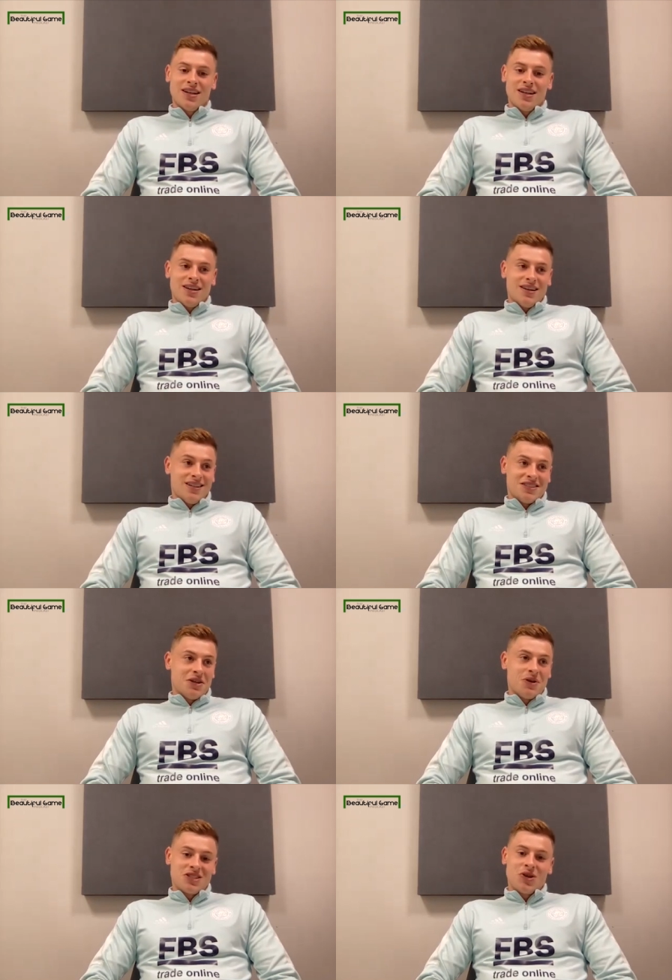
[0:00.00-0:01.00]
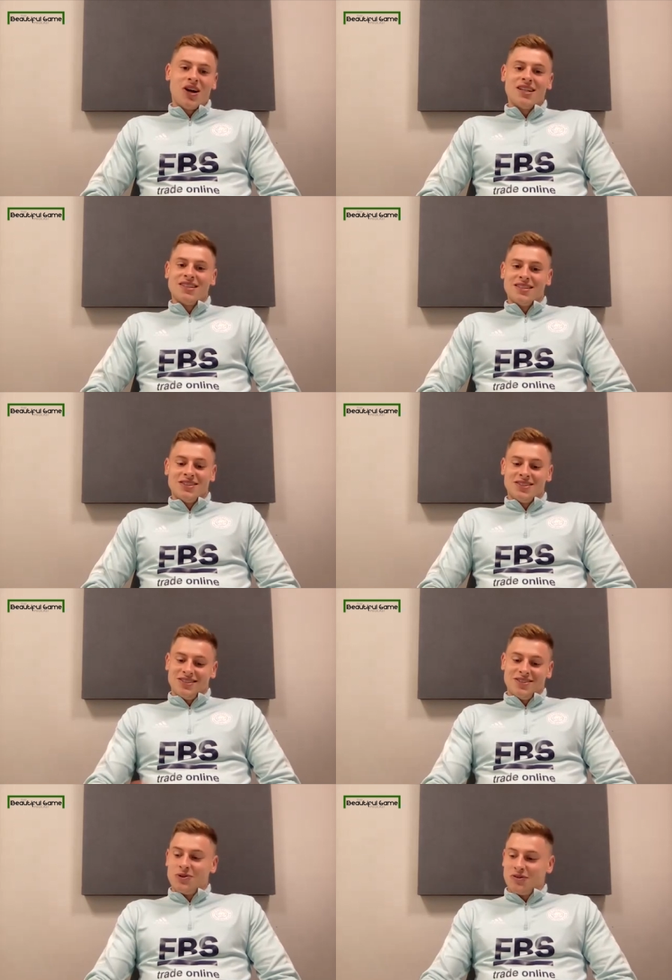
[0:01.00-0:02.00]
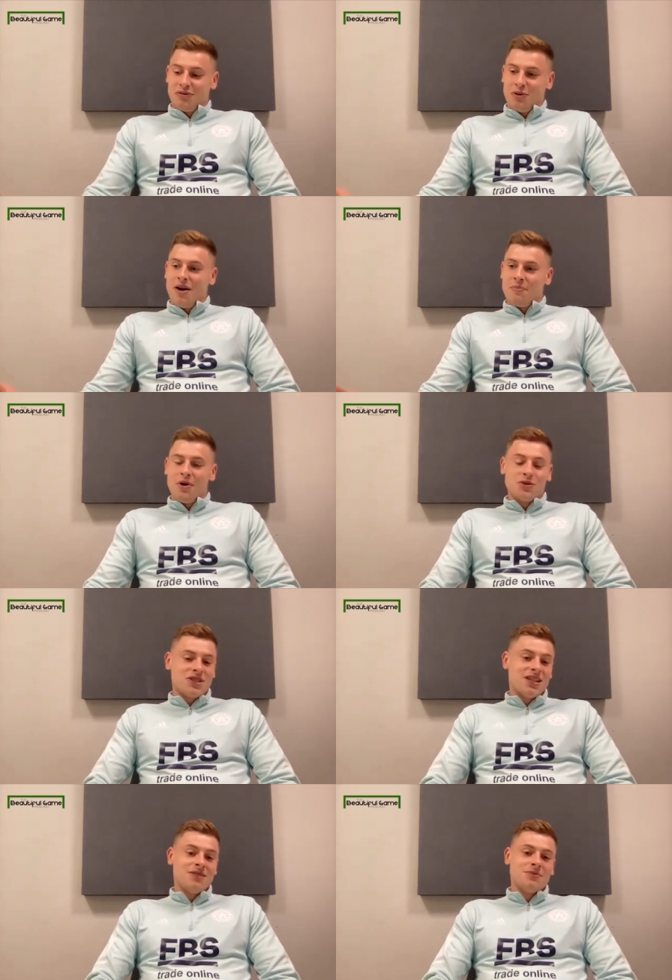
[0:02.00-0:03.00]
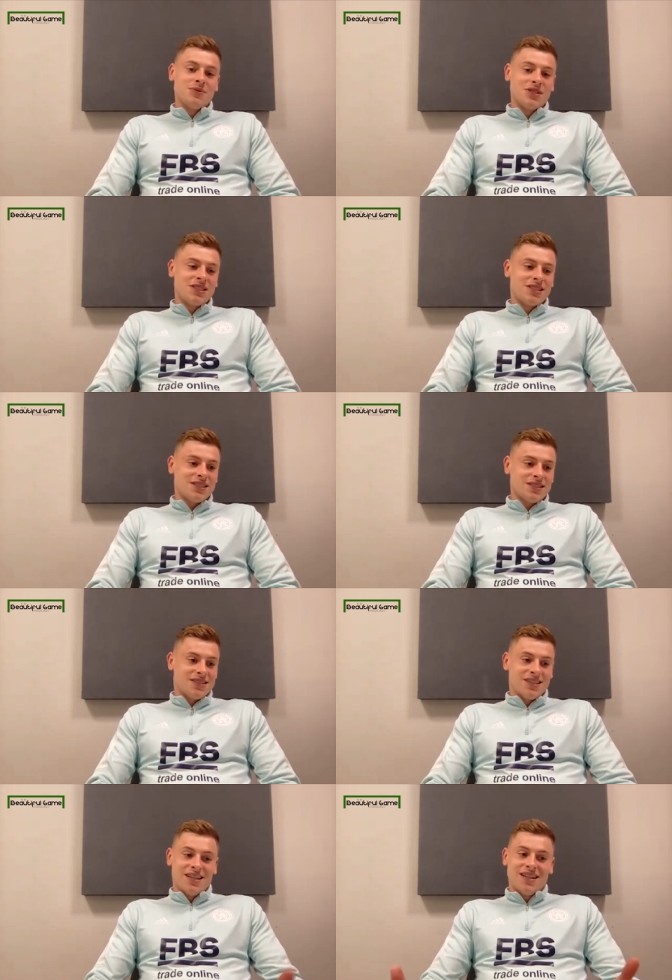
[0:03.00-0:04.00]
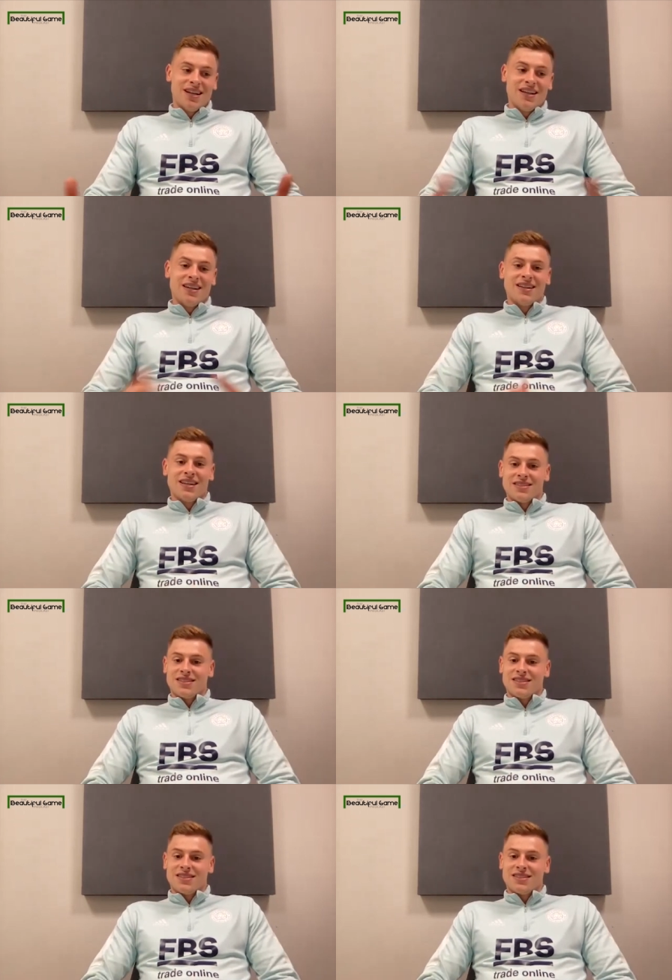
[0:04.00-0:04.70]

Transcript: It's, it's so exciting. You, you look throughout most teams in the league.